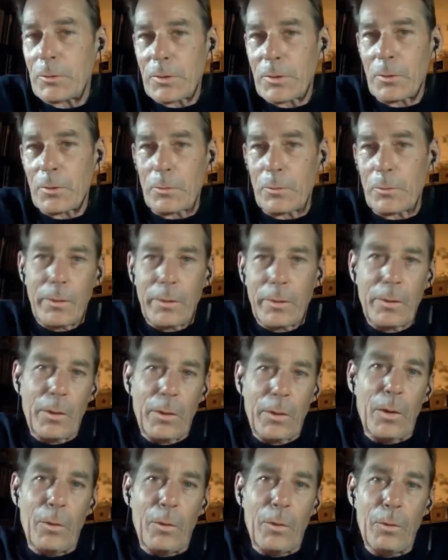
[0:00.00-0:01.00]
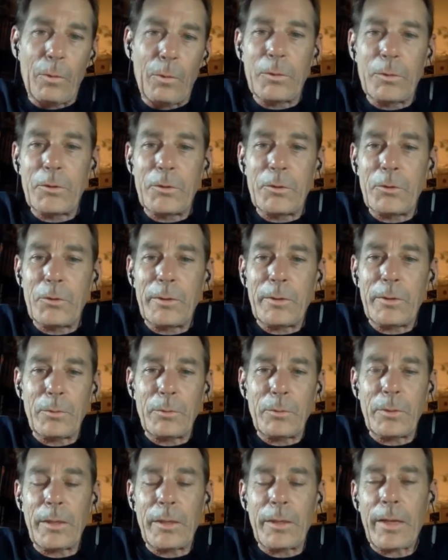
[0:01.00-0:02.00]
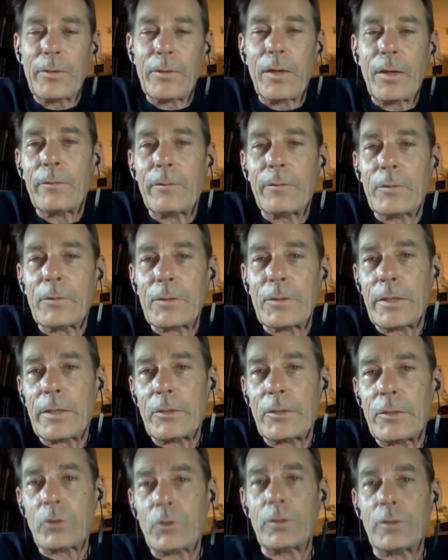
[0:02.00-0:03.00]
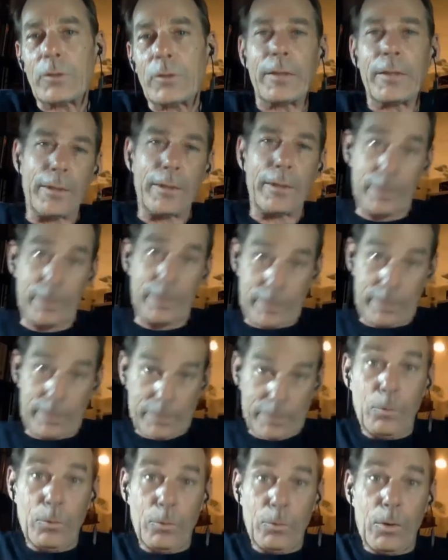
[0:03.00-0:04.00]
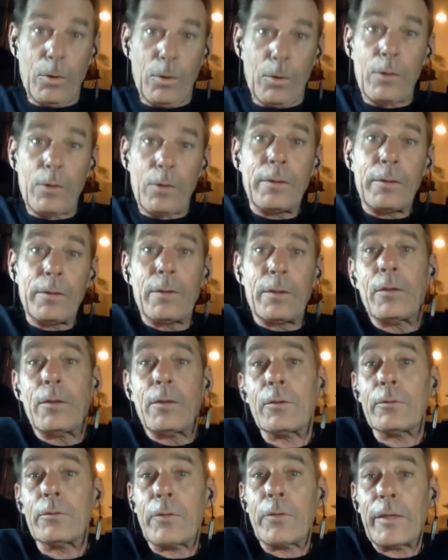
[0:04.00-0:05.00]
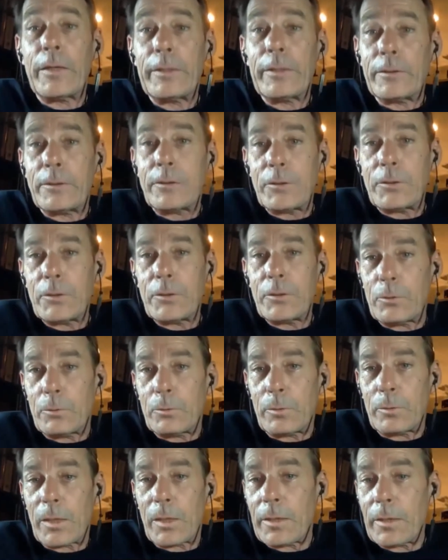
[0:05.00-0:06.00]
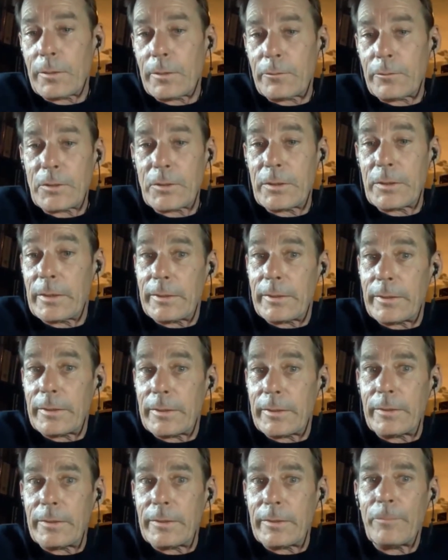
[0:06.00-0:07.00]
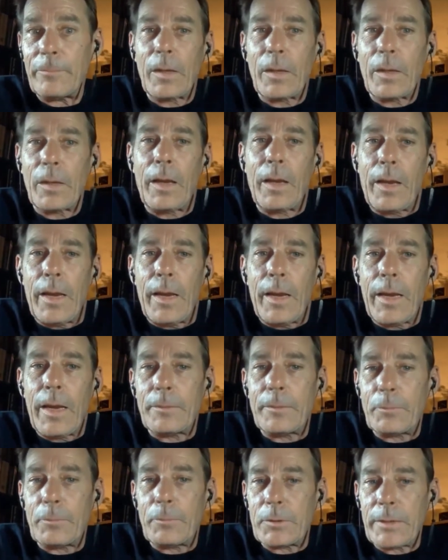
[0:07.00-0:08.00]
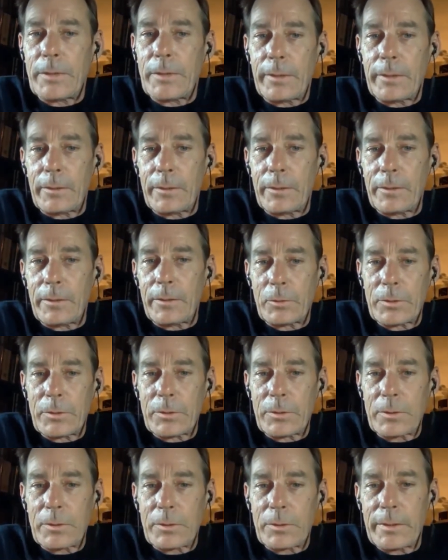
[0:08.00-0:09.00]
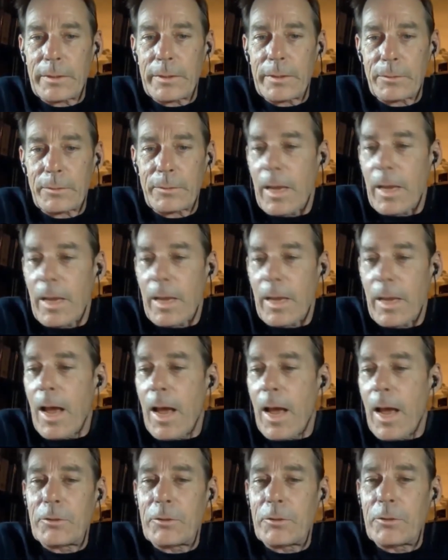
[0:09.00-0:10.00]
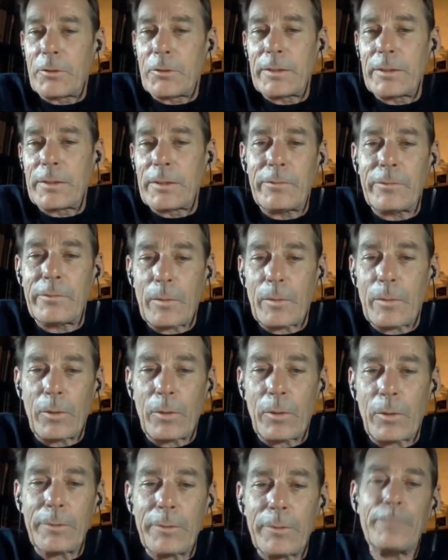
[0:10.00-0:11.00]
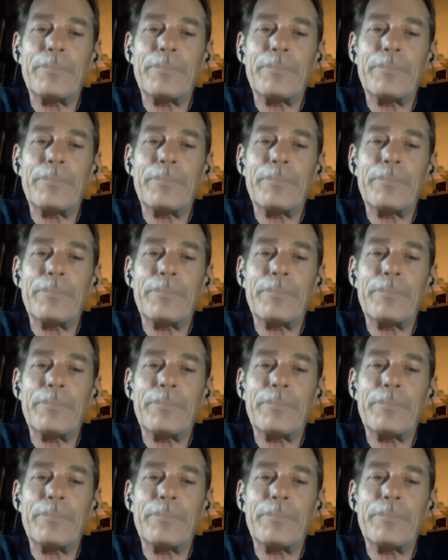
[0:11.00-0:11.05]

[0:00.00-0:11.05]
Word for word: So what we're doing is we're going to have a conversation, and you all are invited to kind of sit in and partake of the proceedings. How you doing this evening, my brother?